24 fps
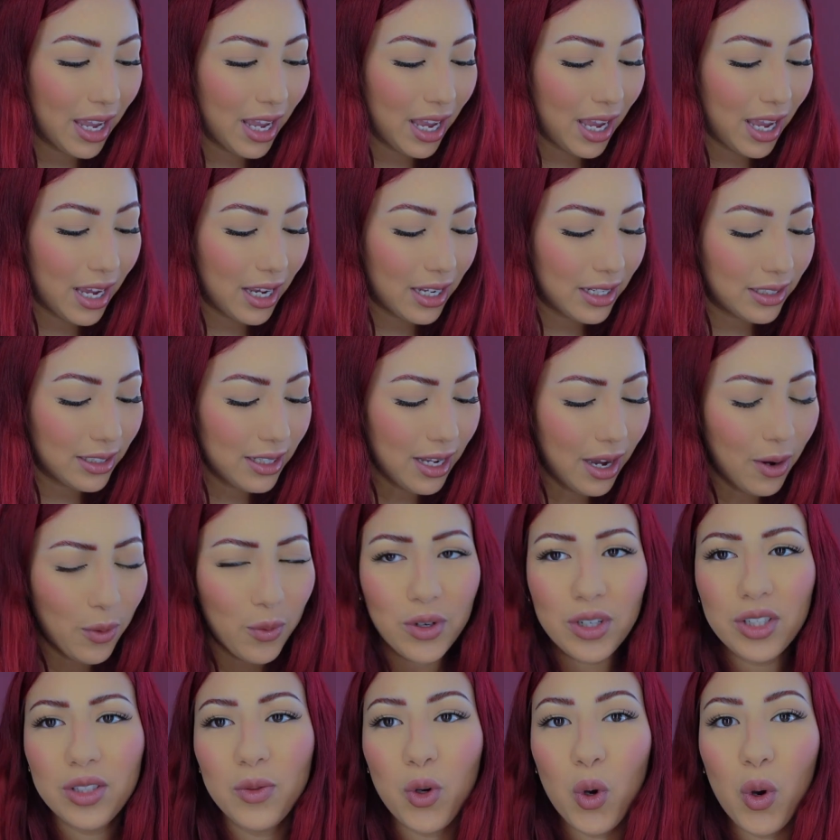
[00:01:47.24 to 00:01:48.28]
And yeah,
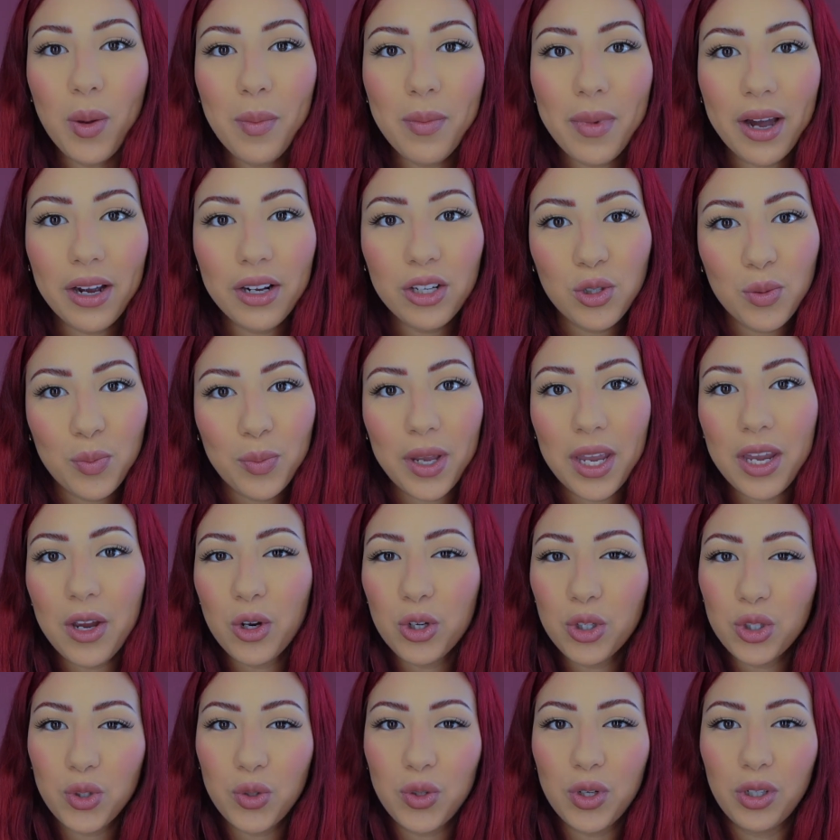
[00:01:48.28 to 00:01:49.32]
we're just going back to paying
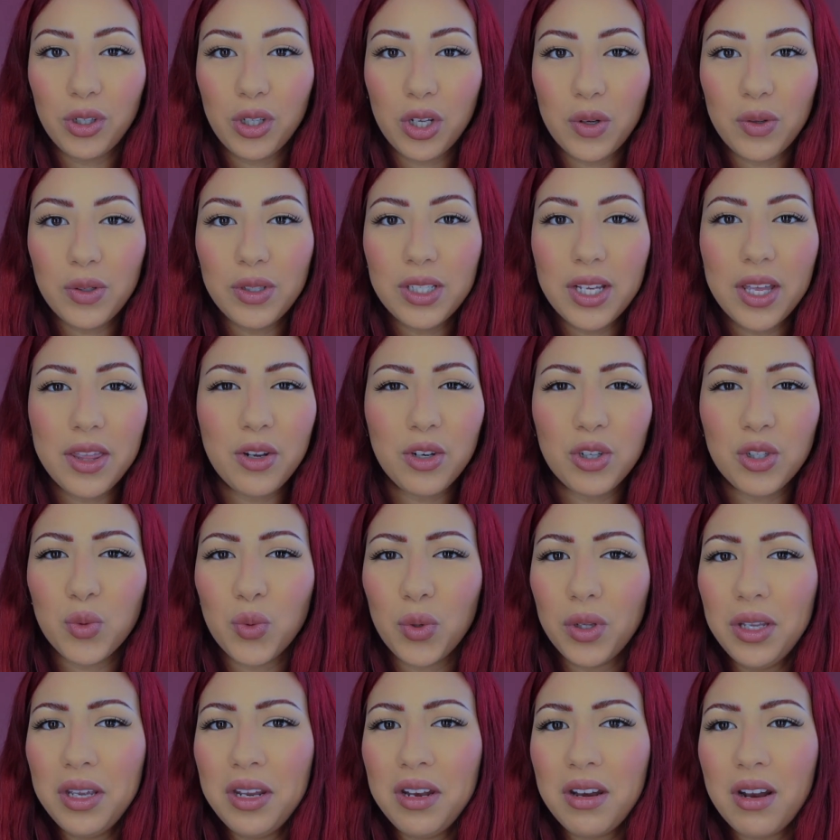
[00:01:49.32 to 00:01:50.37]
our student loans, and there's
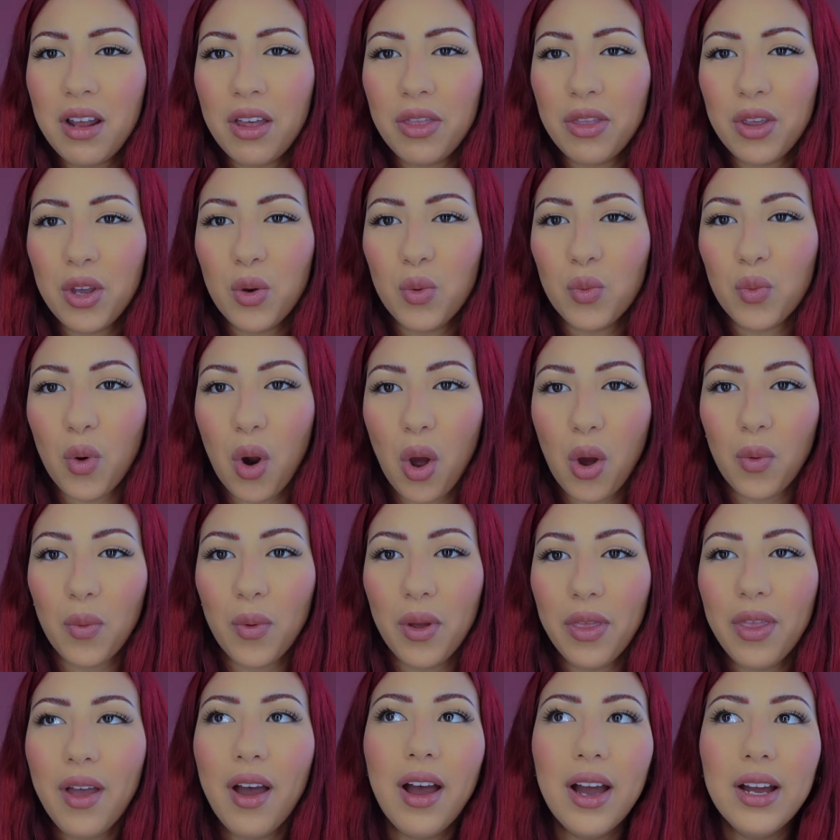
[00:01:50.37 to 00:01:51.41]
really nothing wrong
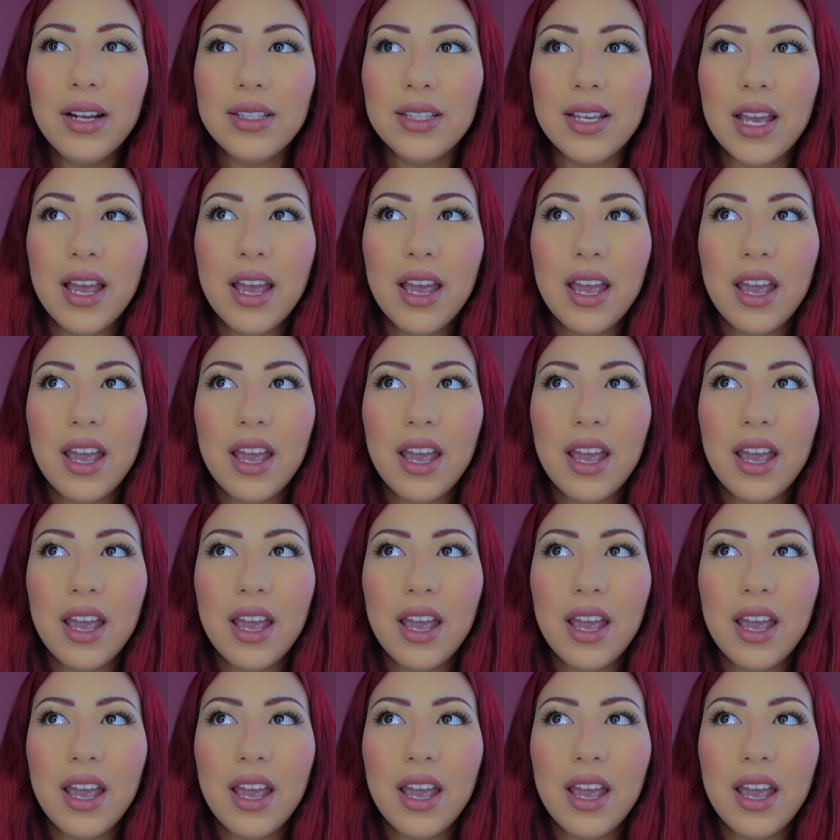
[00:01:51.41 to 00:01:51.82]
with that.